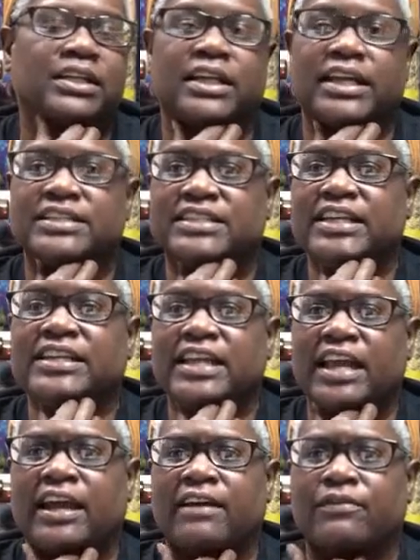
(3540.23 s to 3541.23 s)
that I didn't
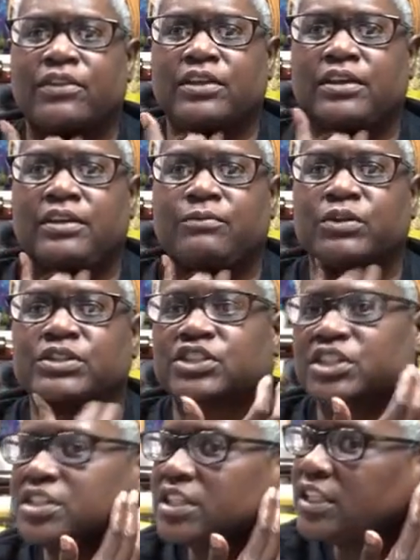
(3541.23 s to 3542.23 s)
have the with
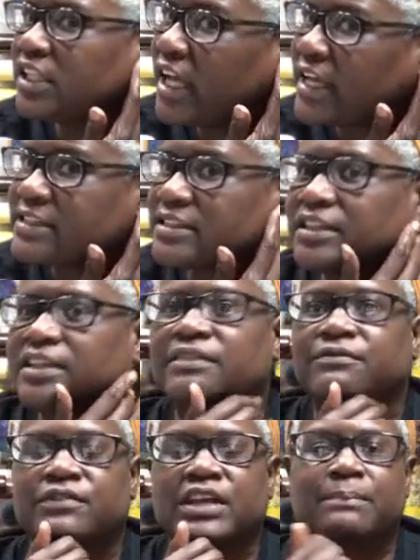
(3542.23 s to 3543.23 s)
just the elastic. It
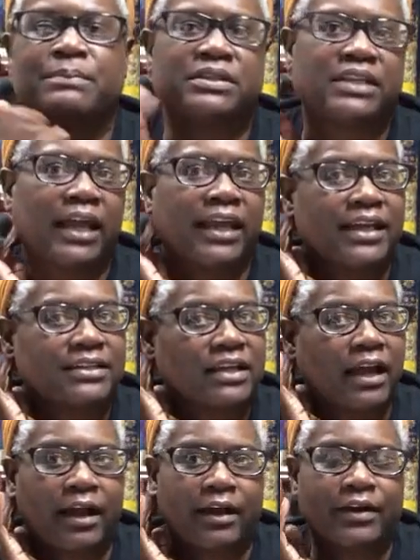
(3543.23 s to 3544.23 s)
fit, but I got
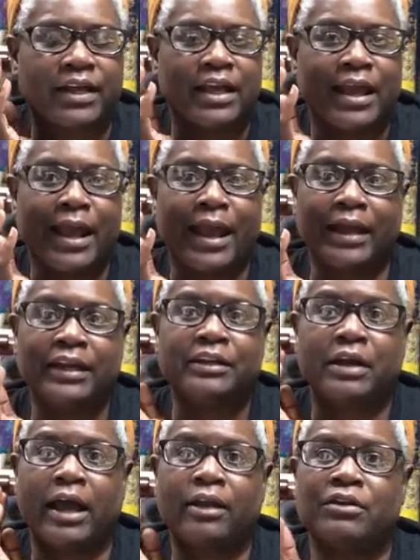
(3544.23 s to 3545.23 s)
tired. I
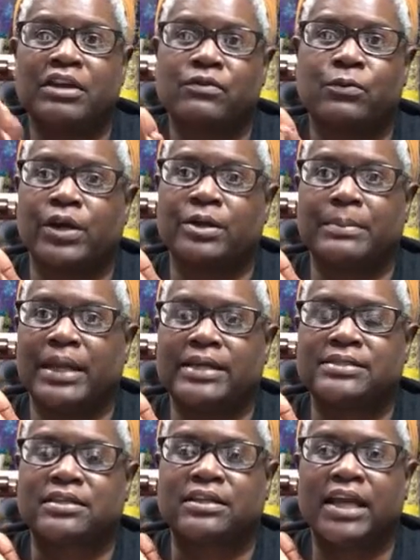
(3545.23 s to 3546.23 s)
didn't I don't even wear the
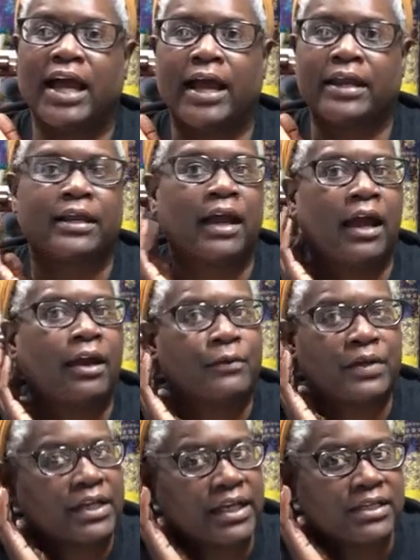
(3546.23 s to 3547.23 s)
mask a lot and I
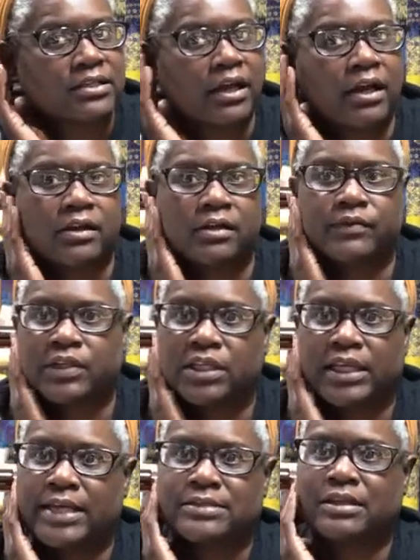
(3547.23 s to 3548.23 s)
already got tired of the
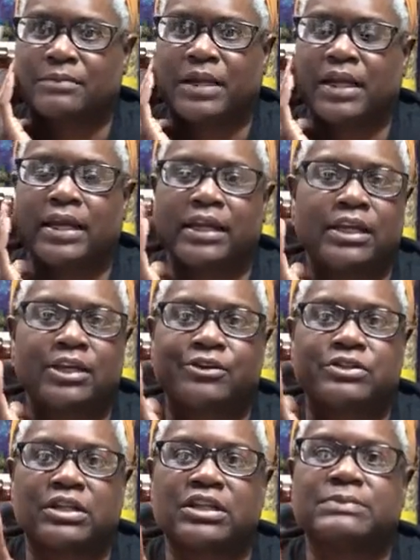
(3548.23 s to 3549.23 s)
elastic behind the
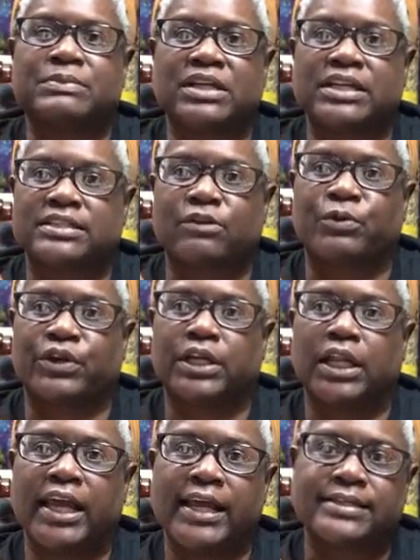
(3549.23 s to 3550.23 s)
ears and it's because I wear
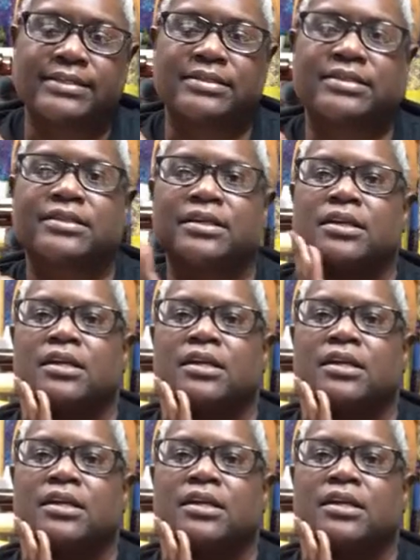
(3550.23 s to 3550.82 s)
glasses.